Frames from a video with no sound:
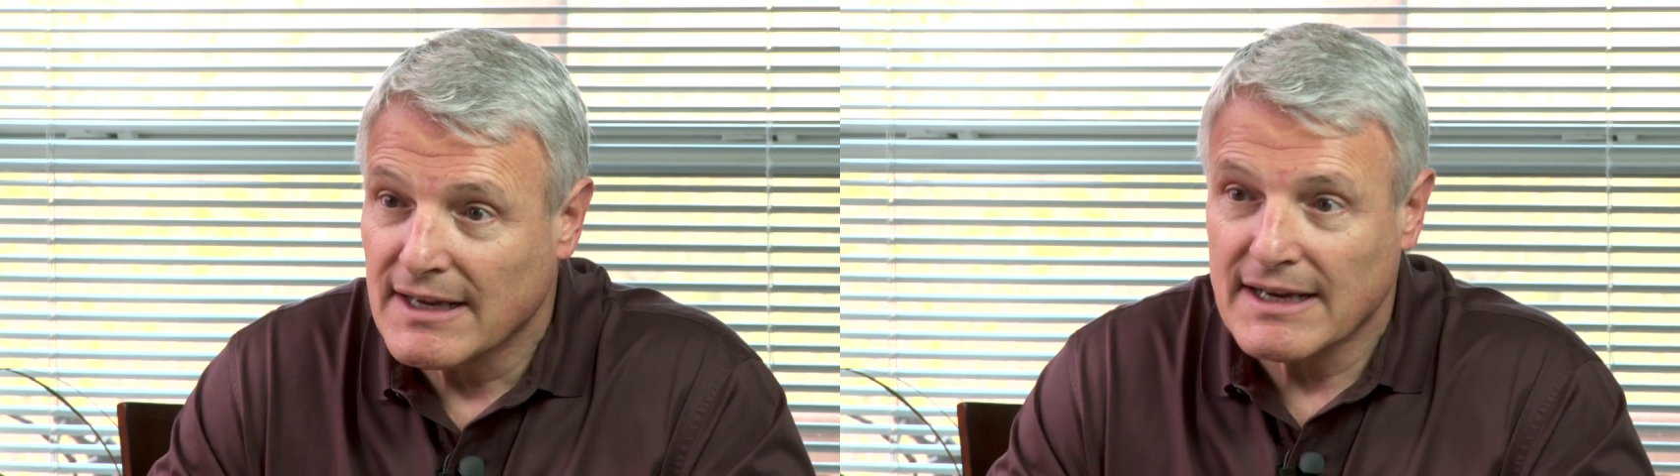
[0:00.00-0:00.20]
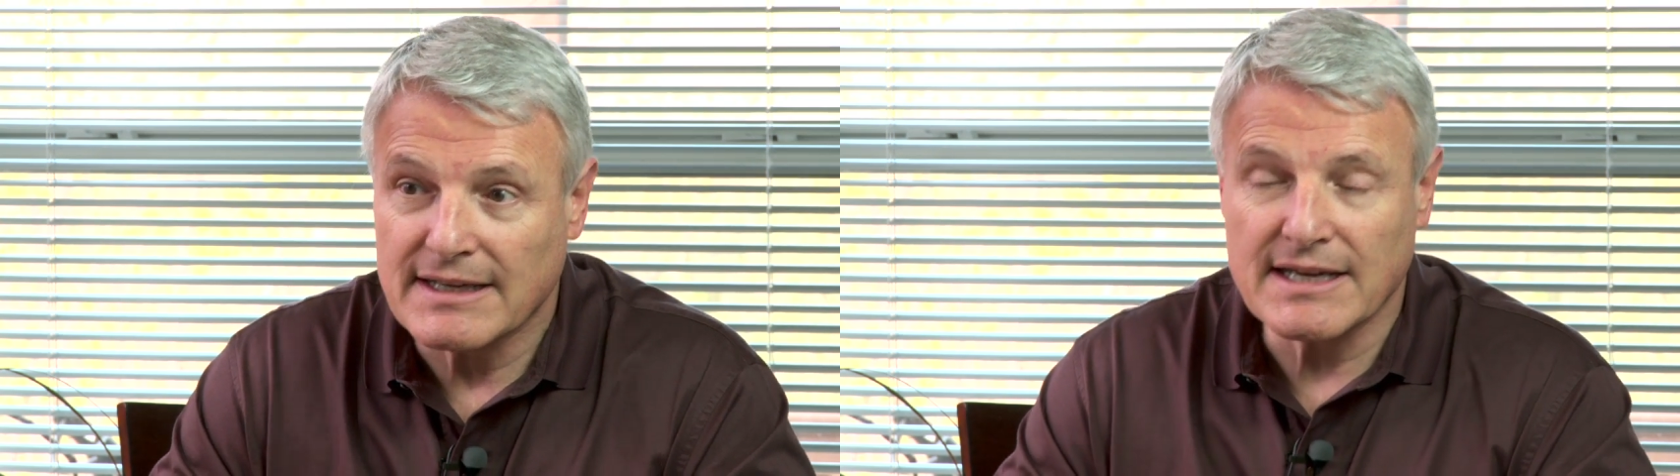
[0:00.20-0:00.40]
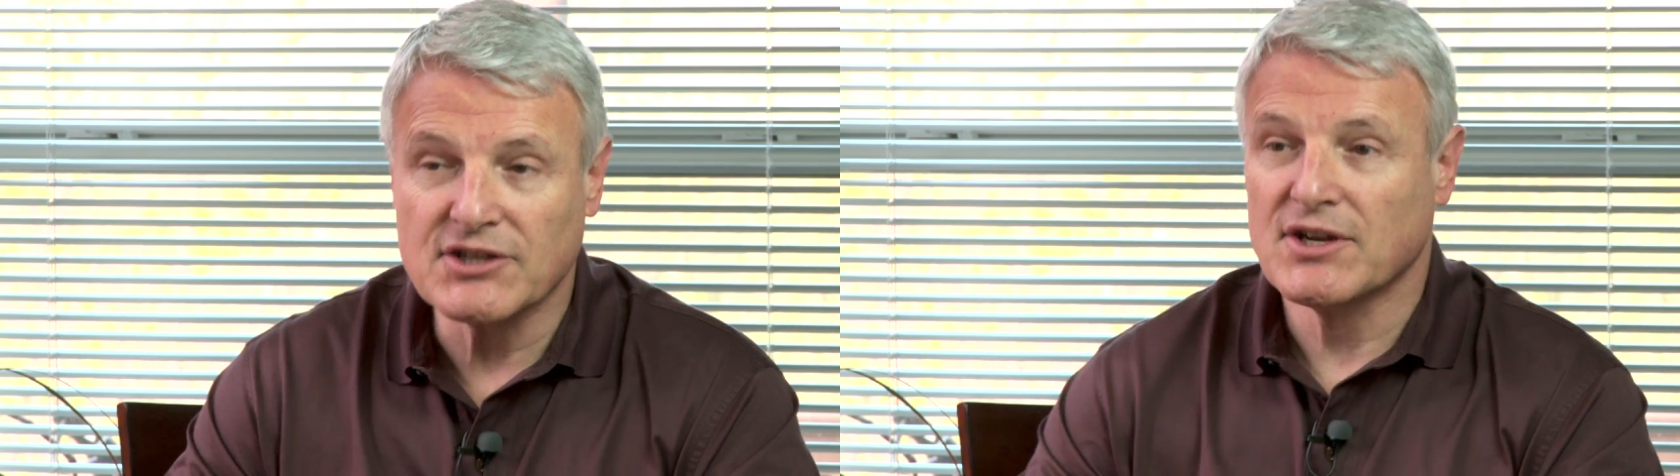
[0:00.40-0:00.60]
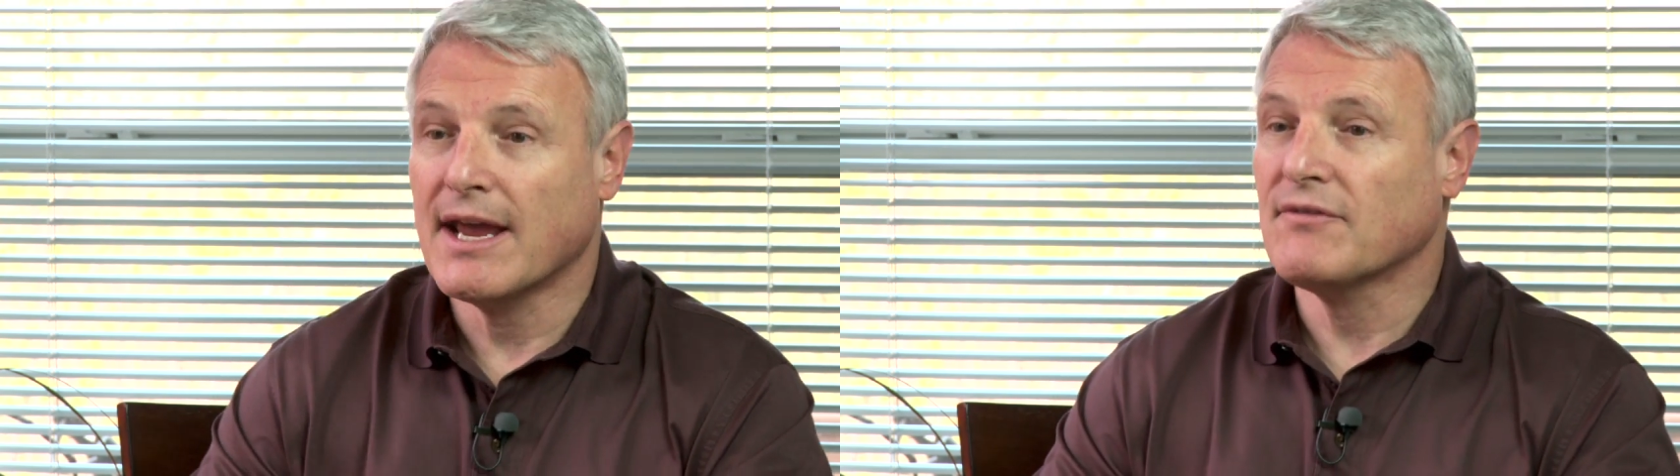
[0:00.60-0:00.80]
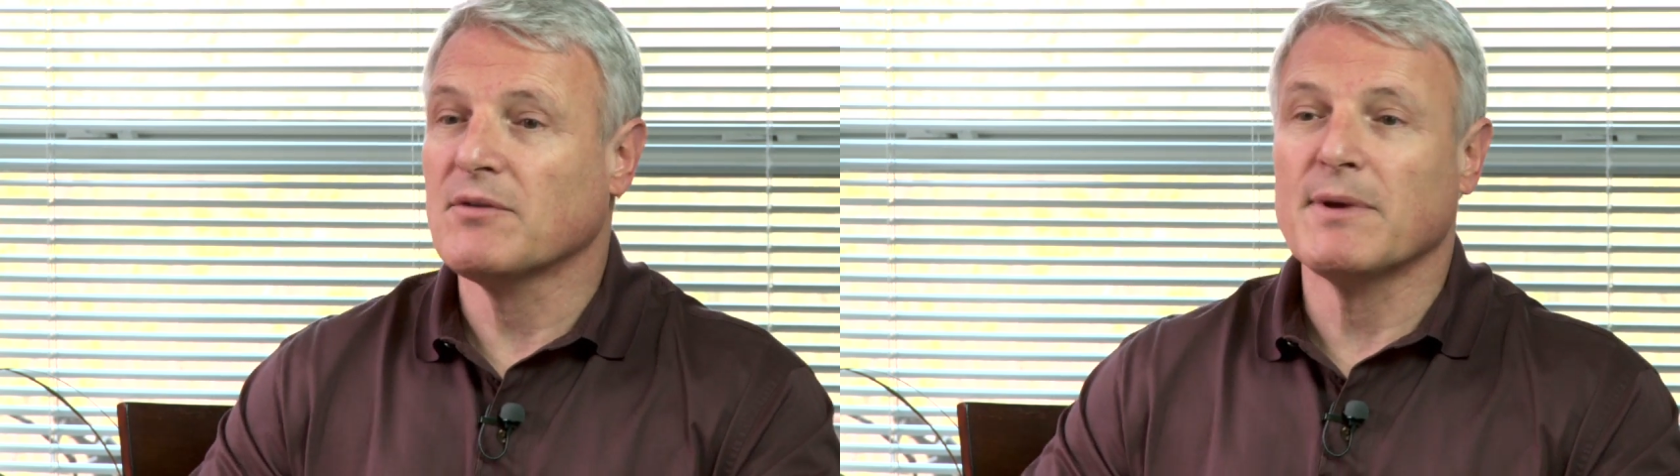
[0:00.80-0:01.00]
It doesn't
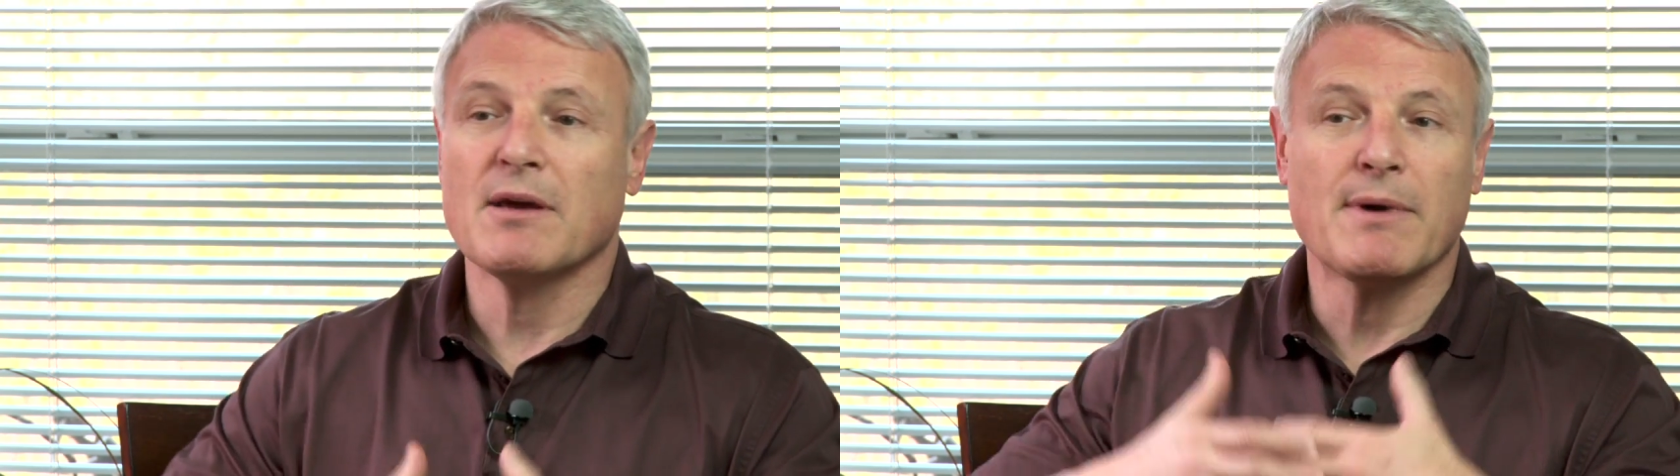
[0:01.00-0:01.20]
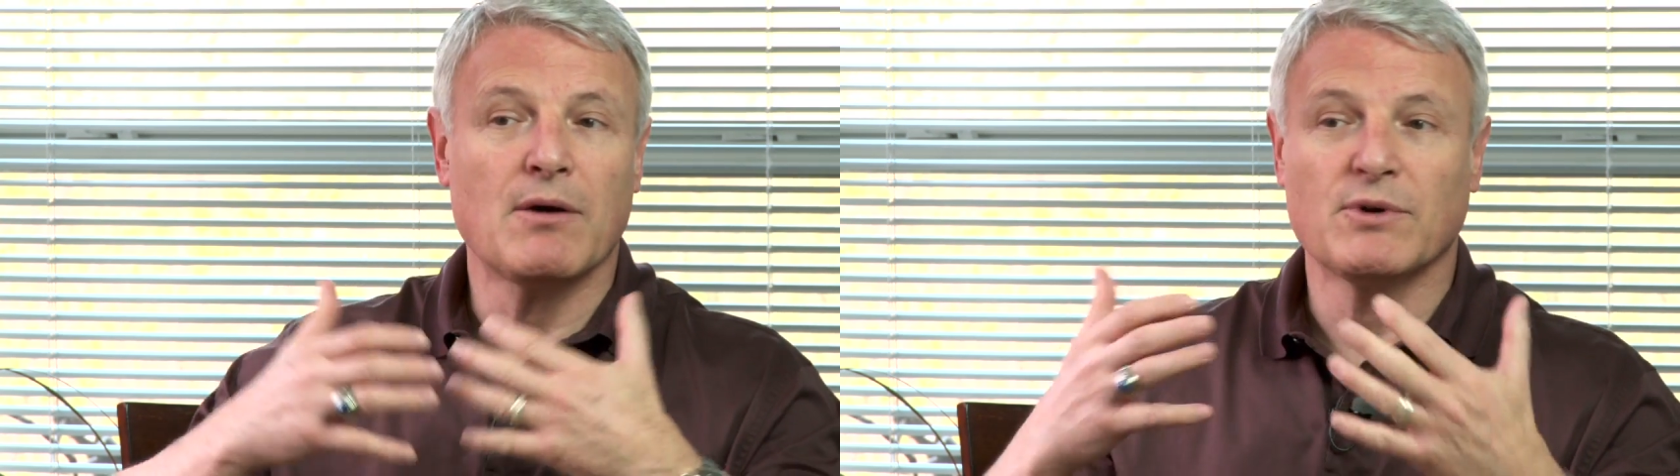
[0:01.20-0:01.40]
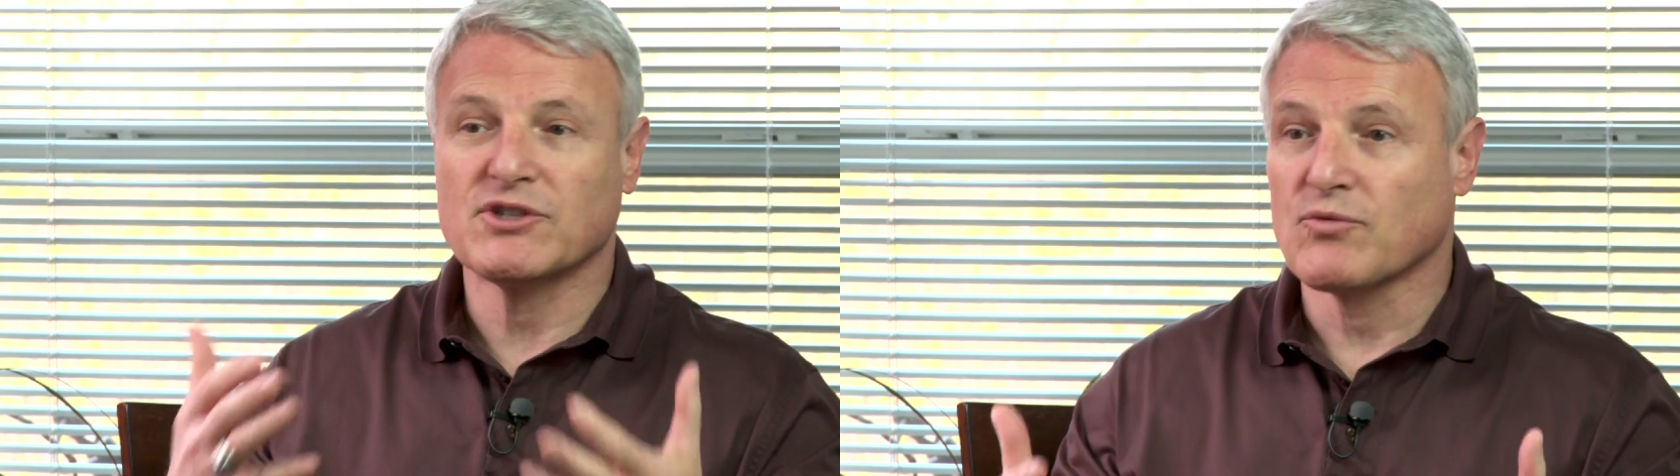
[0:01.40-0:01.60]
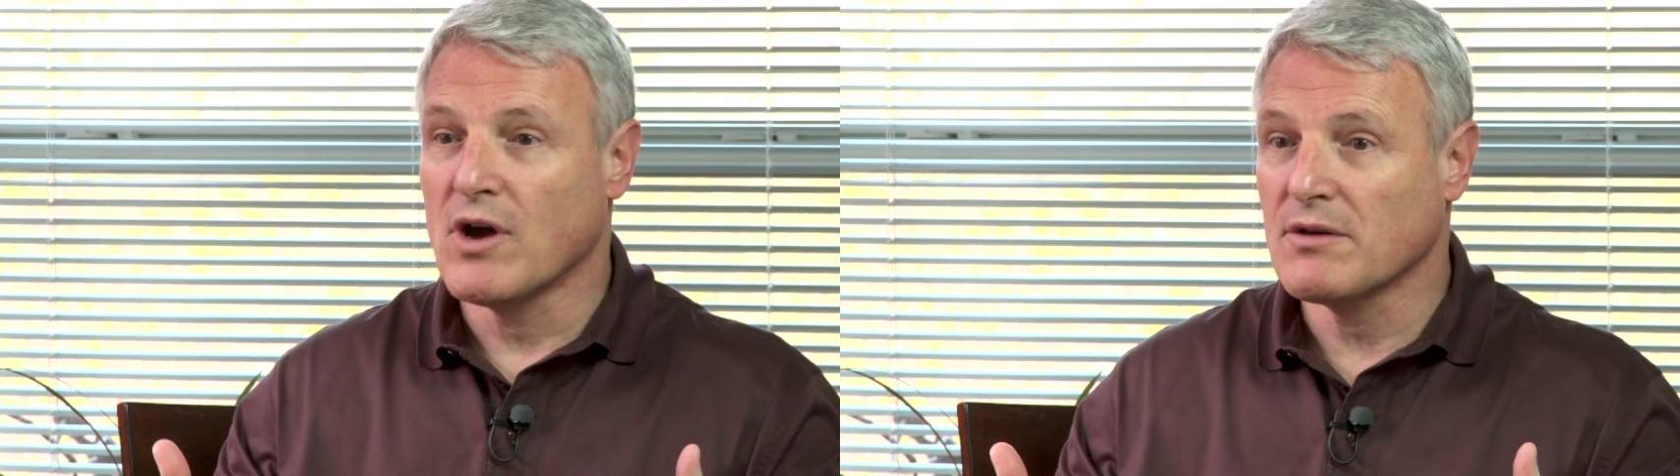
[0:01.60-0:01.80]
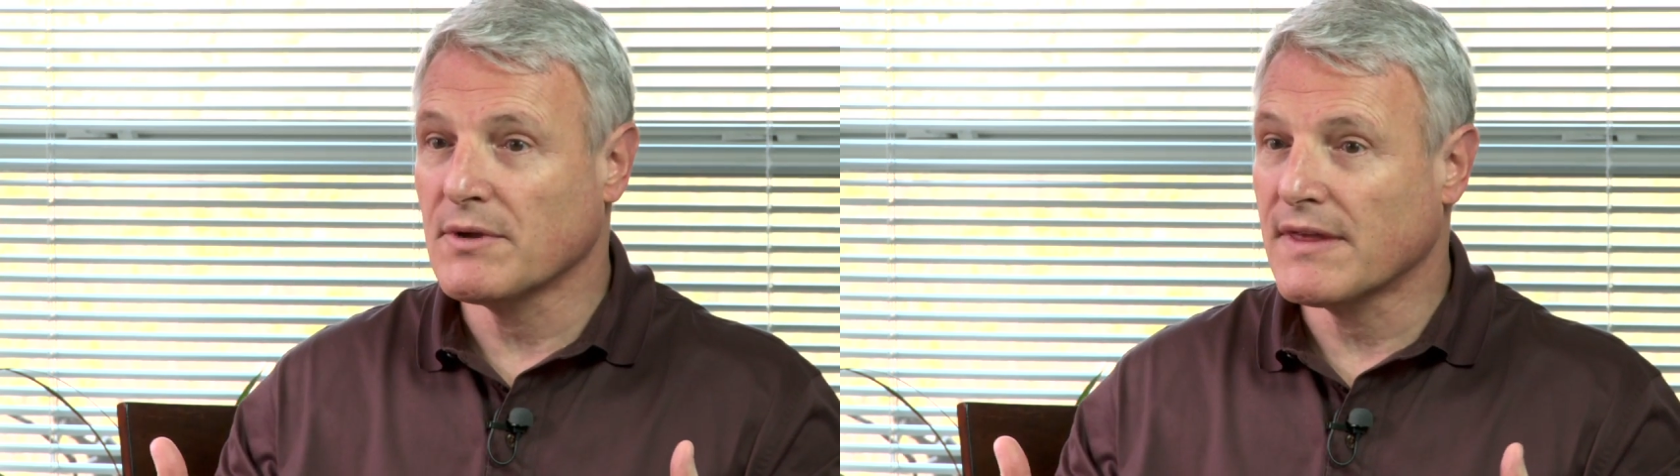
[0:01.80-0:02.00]
have to be about what's
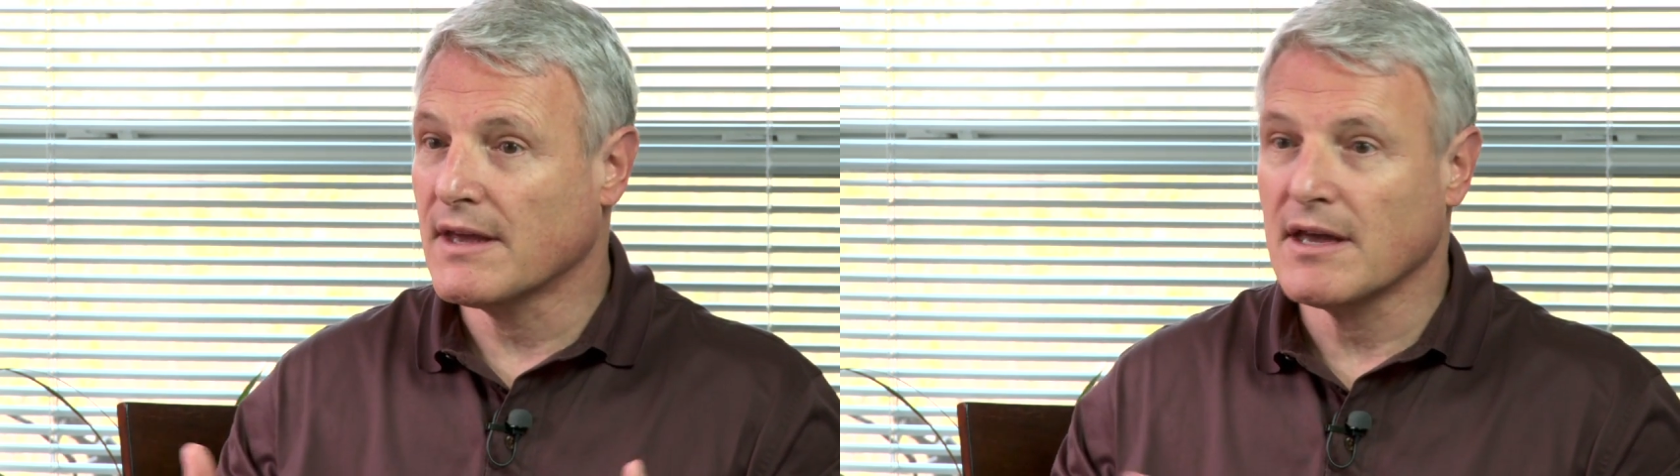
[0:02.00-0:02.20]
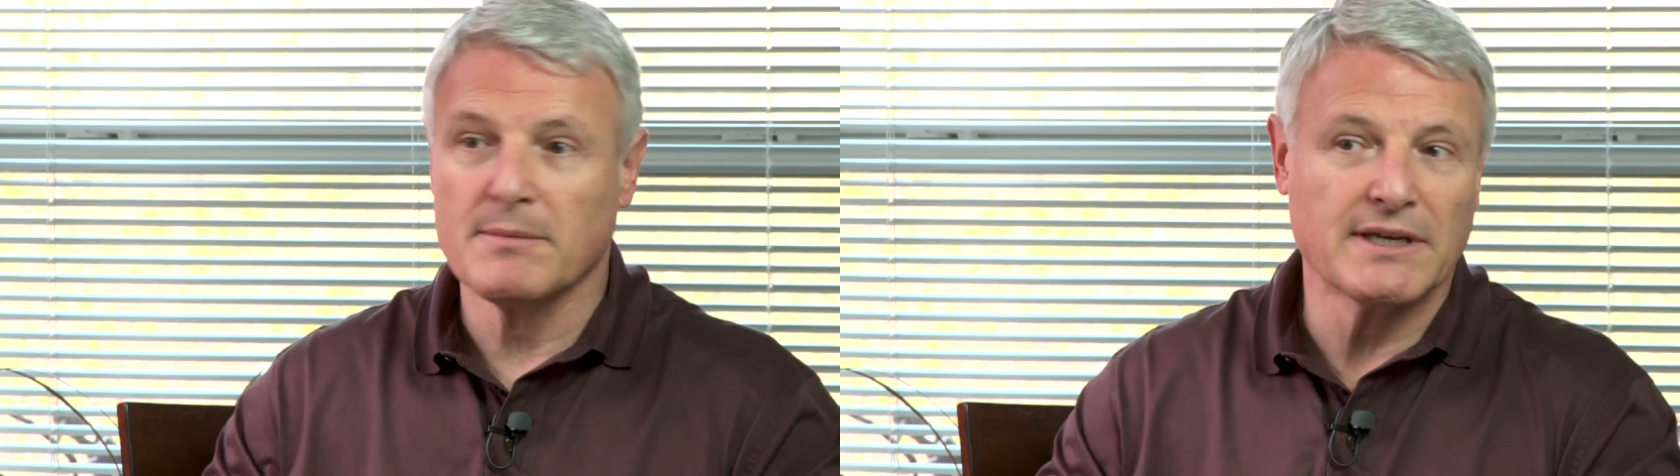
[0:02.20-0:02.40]
wrong with them.